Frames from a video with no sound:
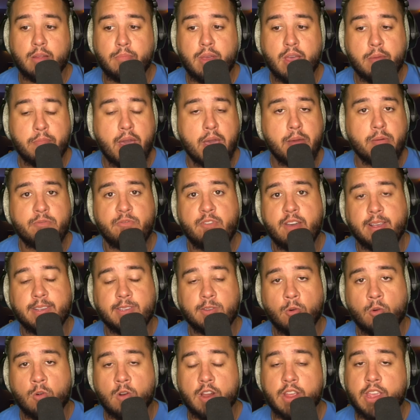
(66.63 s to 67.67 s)
a babyface
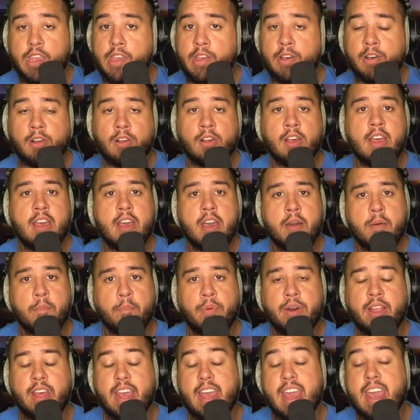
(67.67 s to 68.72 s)
or a heel,
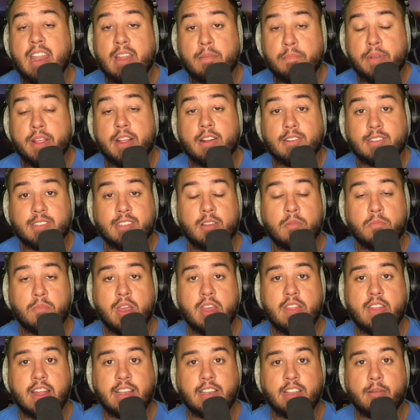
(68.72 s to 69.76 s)
but it appears to me
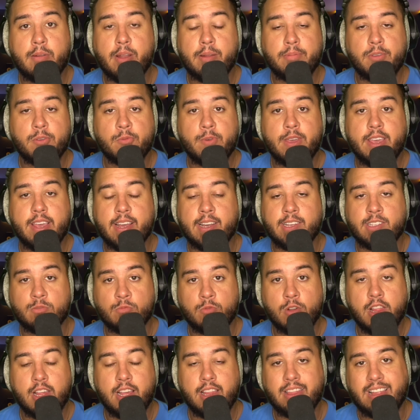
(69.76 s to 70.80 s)
that WWE is
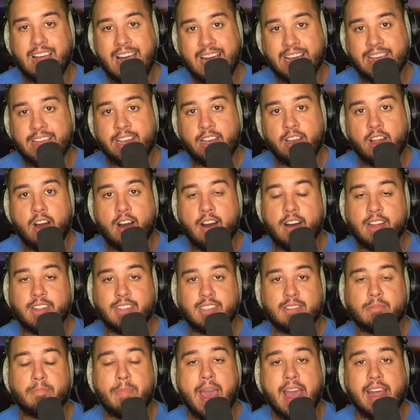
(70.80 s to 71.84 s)
really lacking on
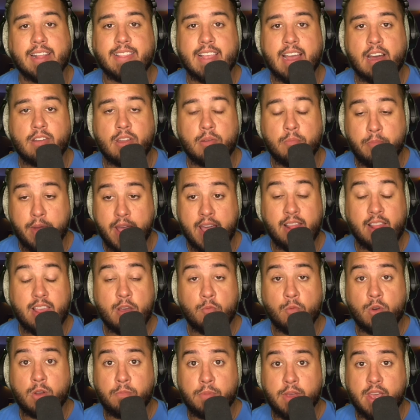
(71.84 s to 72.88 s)
SmackDown and Bayley
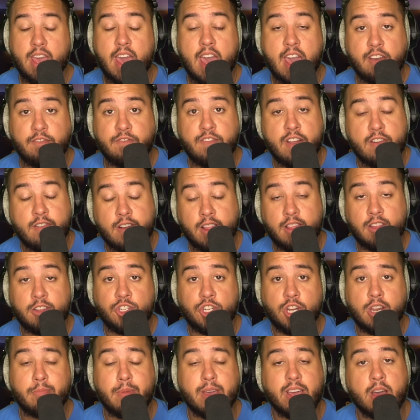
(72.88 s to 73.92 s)
would be a very
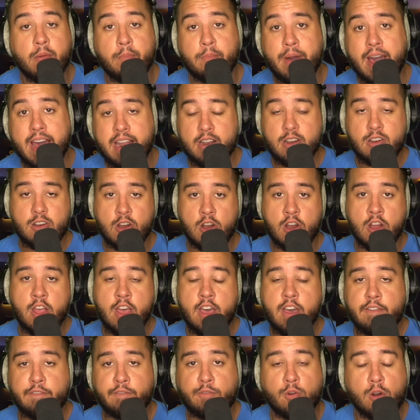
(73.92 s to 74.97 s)
legitimate competitor
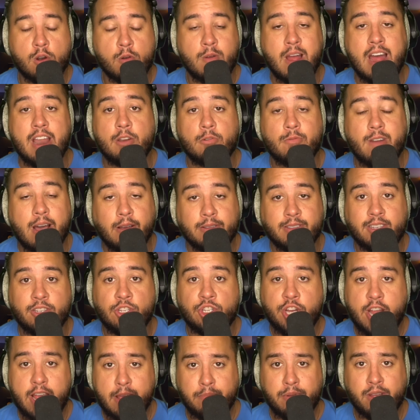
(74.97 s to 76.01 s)
for Ronda Rousey's
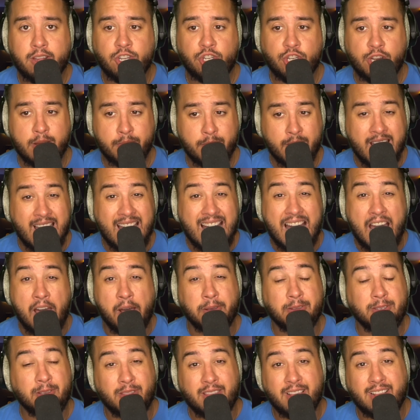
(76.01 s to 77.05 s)
championship. I
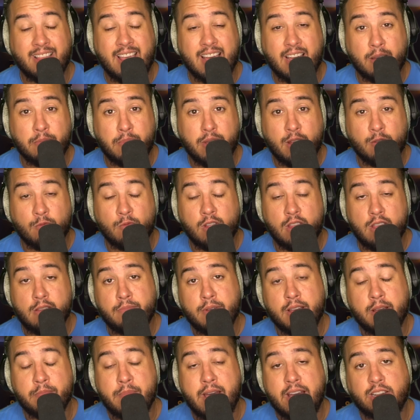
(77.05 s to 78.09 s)
also think that could be a really big
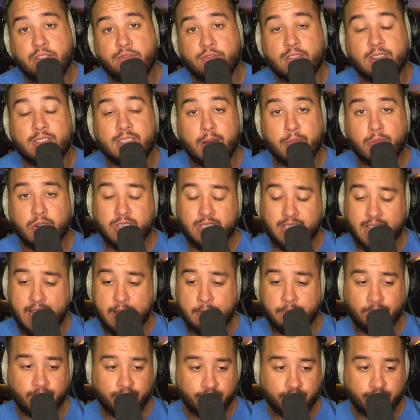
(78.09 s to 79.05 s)
match for SummerSlam.